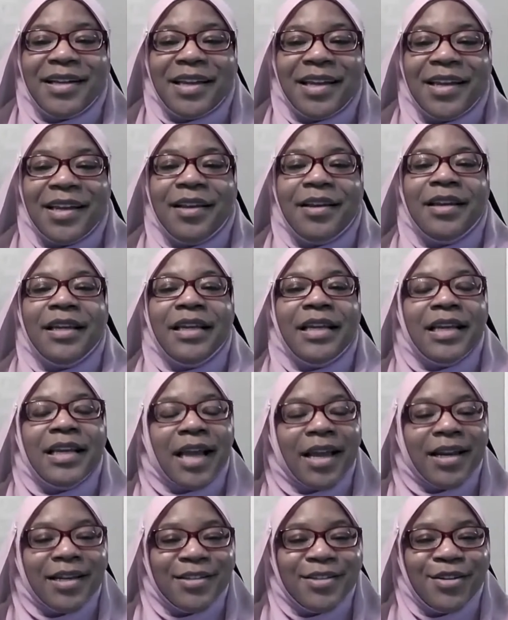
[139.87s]
in
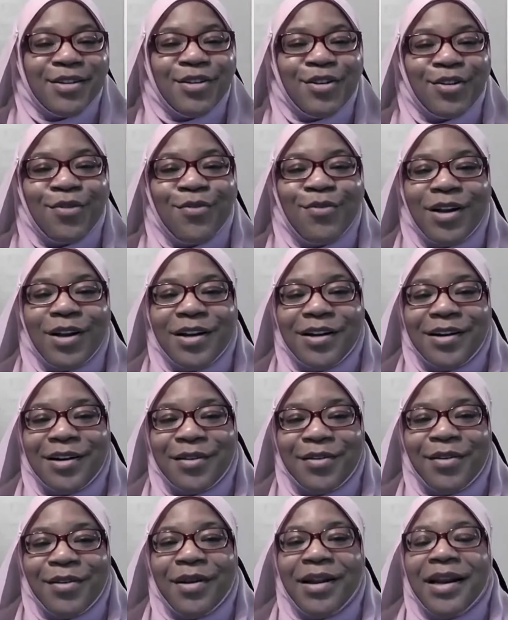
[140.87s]
getting to know one
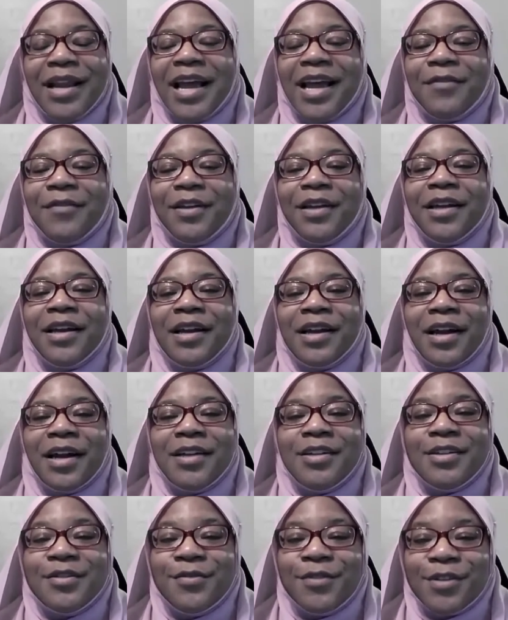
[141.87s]
another and having
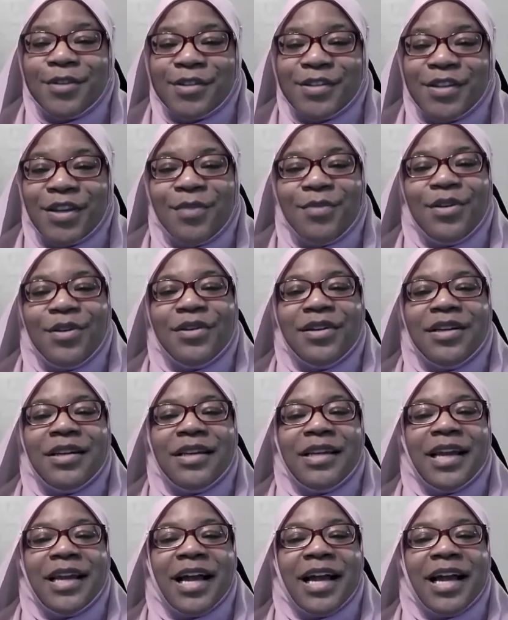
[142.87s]
a diverse community,